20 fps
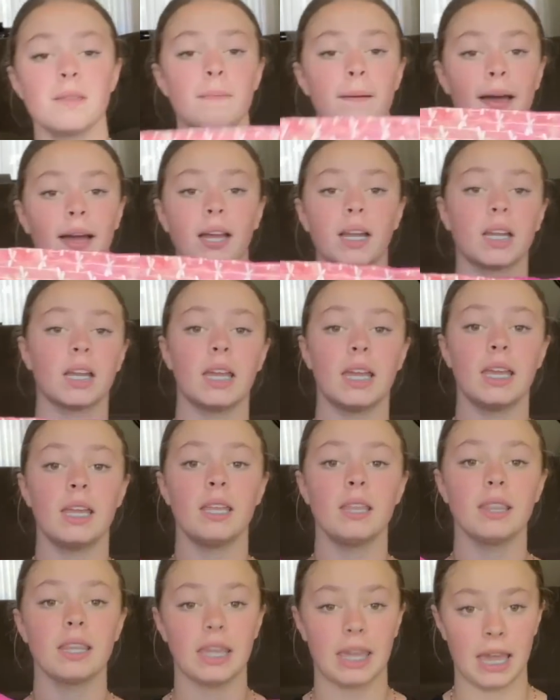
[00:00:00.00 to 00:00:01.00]
bag
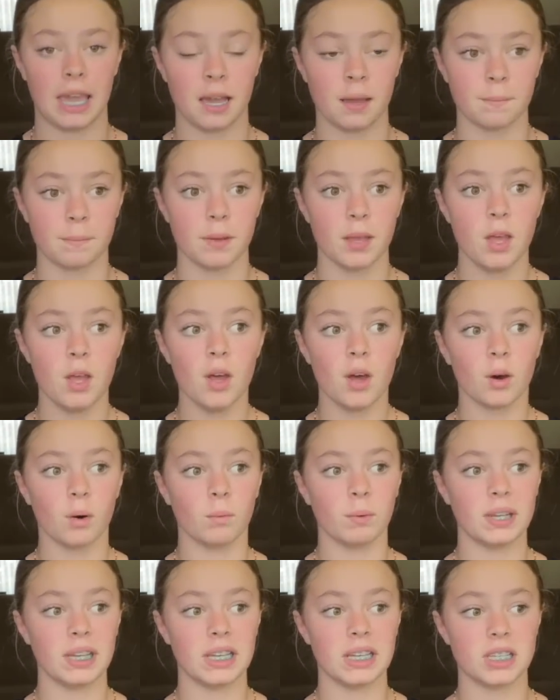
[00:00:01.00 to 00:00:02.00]
in the camp,
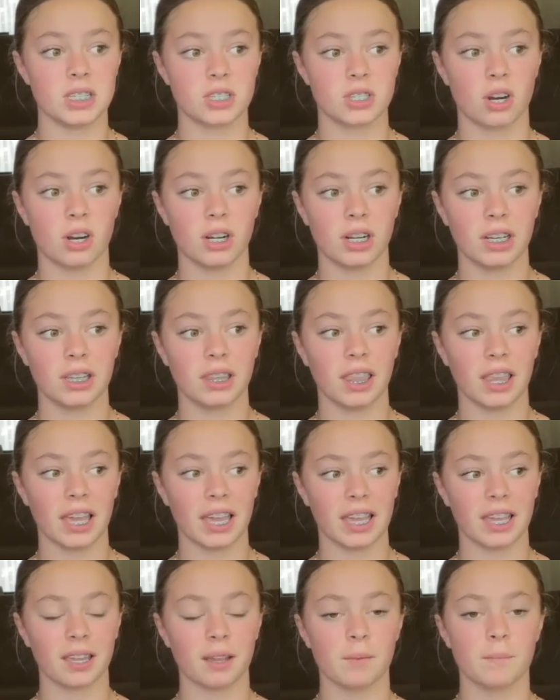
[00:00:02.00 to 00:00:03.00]
we started,
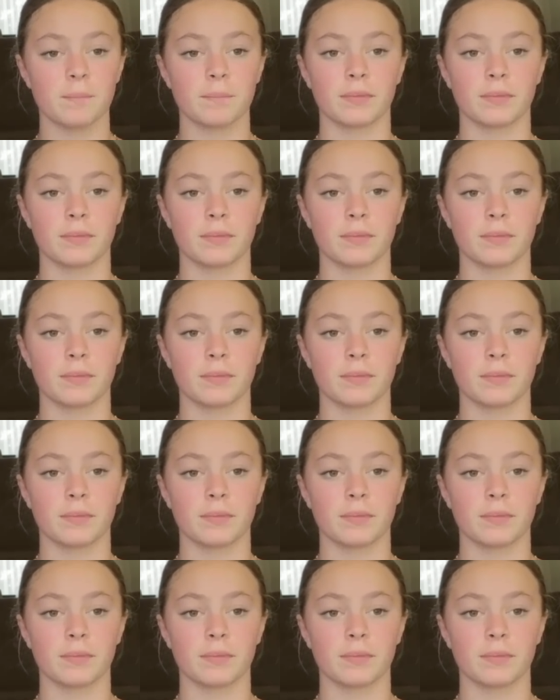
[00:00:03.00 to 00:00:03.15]
like,